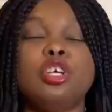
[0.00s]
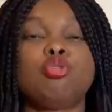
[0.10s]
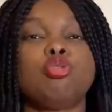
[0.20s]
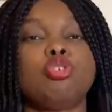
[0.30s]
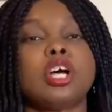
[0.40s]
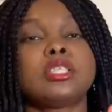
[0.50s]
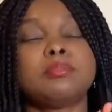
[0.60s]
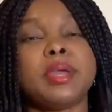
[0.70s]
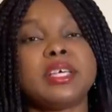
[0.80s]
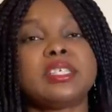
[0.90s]
it will just
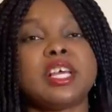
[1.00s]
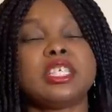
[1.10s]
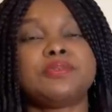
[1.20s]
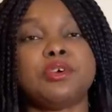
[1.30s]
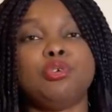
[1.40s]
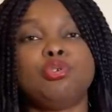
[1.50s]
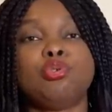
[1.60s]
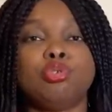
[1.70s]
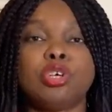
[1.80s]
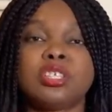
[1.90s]
make sense for you
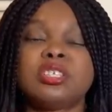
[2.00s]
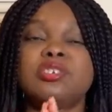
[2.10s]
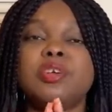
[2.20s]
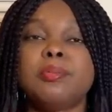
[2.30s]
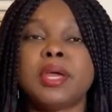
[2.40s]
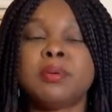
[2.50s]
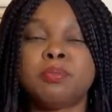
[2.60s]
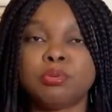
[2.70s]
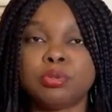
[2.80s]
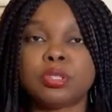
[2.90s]
to just remain
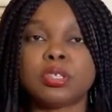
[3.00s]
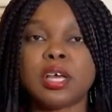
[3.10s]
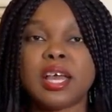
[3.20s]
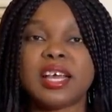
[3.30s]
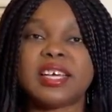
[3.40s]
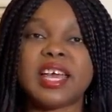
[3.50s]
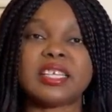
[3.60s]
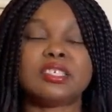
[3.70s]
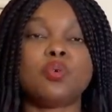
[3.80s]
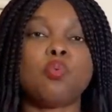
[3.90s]
put,
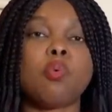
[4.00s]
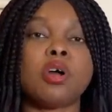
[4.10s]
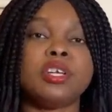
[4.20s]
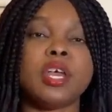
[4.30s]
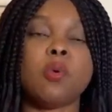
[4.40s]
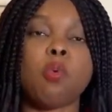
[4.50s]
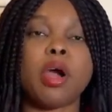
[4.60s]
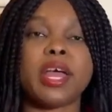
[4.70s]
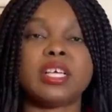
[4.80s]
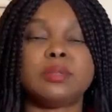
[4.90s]
get the one year
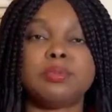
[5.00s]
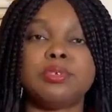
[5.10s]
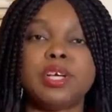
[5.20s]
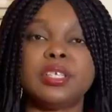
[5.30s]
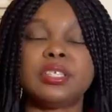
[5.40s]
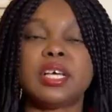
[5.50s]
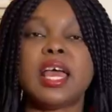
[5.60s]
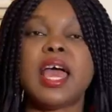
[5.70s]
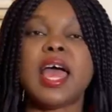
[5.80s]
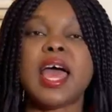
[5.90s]
work experience,
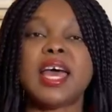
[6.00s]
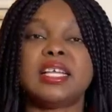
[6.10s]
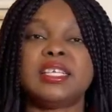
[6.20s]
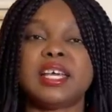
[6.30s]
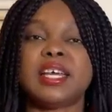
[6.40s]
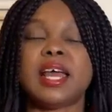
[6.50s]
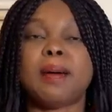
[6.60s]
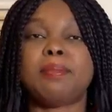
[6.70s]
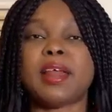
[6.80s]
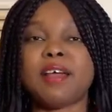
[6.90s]
and then
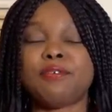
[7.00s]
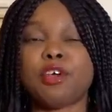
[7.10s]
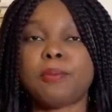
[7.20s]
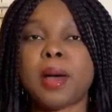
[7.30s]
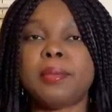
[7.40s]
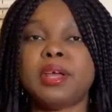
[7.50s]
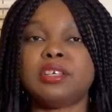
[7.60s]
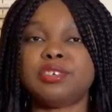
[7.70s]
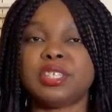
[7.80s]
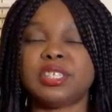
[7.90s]
apply for your
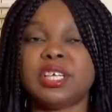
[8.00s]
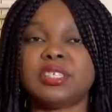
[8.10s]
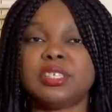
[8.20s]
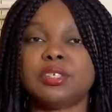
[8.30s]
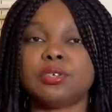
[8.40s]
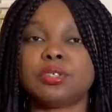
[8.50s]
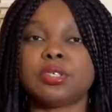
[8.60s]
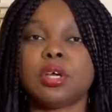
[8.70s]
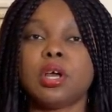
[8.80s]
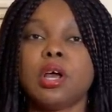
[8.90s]
permanent resident
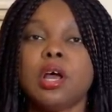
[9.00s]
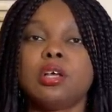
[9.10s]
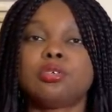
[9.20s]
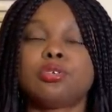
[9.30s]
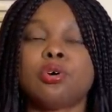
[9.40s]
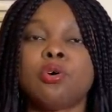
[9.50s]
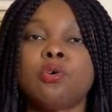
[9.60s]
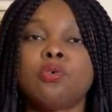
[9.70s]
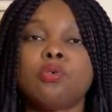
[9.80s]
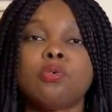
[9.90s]
status.
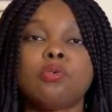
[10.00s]
So